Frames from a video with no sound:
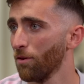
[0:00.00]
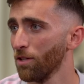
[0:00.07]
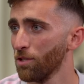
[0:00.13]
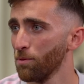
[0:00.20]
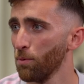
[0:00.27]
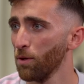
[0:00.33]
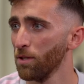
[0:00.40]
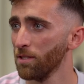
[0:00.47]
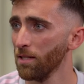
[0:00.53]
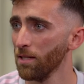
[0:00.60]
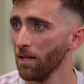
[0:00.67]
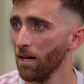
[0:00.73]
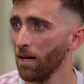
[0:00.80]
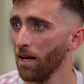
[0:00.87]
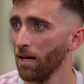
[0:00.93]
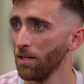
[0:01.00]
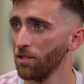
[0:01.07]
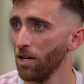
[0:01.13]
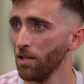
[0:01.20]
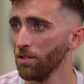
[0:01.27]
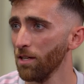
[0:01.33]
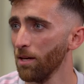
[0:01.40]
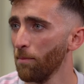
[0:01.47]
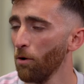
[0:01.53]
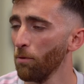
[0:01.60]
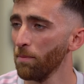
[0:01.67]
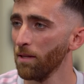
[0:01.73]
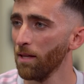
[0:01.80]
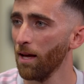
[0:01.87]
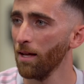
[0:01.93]
Christian Pulisic at Chelsea. I'm
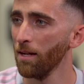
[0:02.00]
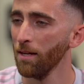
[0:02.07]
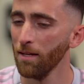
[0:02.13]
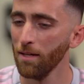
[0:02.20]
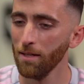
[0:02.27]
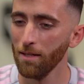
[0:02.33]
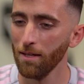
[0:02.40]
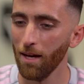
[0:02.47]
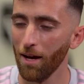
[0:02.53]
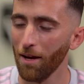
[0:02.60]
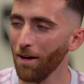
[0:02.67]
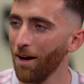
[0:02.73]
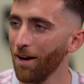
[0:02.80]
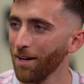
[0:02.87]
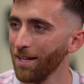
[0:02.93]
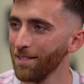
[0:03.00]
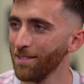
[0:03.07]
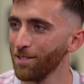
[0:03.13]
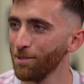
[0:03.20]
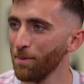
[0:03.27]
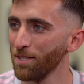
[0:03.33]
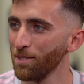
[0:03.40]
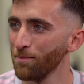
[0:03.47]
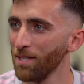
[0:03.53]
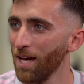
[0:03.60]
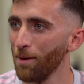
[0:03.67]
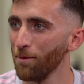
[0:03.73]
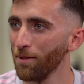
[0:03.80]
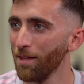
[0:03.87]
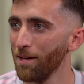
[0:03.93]
hoping that I'll get to spend some
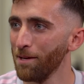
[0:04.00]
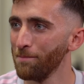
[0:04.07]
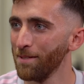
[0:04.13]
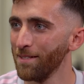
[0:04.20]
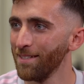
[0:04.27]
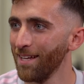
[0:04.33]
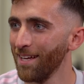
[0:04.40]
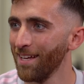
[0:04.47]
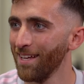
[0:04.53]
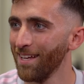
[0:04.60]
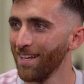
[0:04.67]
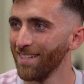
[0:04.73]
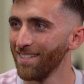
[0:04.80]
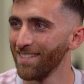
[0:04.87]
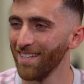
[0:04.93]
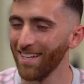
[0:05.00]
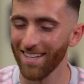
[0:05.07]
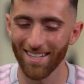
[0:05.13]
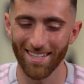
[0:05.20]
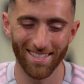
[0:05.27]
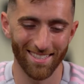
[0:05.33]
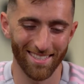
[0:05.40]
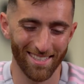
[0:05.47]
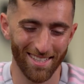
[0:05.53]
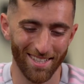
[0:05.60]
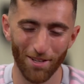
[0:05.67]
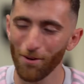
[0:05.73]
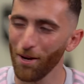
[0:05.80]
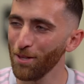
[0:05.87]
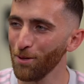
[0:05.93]
time with them and
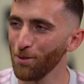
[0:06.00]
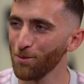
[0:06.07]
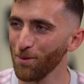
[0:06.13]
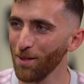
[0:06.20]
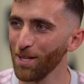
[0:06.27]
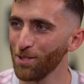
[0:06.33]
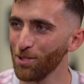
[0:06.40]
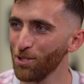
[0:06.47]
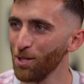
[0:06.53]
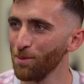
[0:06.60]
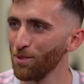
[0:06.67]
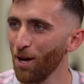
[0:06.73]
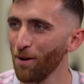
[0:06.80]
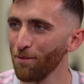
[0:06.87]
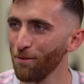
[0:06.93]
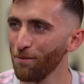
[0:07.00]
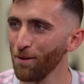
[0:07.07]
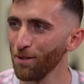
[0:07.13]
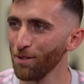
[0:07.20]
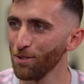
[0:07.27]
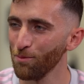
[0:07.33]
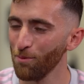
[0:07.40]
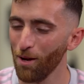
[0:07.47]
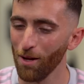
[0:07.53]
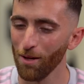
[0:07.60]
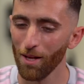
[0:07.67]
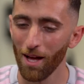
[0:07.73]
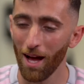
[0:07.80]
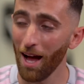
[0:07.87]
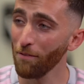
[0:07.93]
create those relationships off the field as well.
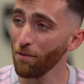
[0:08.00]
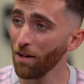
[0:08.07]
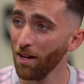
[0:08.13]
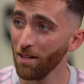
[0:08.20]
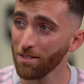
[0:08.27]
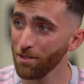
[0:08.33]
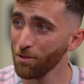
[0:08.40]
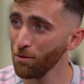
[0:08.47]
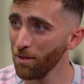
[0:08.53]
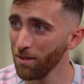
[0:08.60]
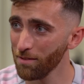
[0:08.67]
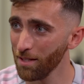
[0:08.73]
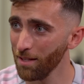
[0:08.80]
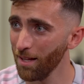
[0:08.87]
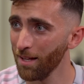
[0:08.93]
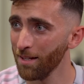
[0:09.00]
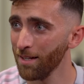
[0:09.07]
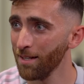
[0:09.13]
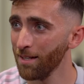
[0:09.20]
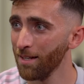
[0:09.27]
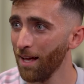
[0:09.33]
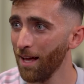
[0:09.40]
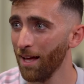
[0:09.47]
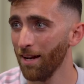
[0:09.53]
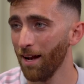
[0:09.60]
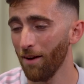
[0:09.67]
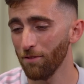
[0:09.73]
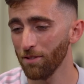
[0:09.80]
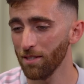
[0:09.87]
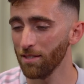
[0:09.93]
I have a cousin who lives in London, and
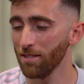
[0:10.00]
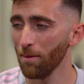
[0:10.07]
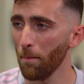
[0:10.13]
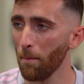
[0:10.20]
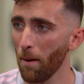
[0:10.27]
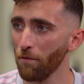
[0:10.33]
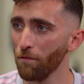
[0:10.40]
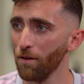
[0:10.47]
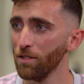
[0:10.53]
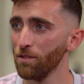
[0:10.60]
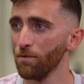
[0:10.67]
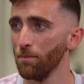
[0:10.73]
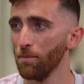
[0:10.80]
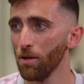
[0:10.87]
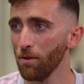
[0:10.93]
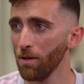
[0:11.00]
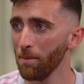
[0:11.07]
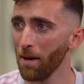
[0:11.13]
obviously some of my friends from uni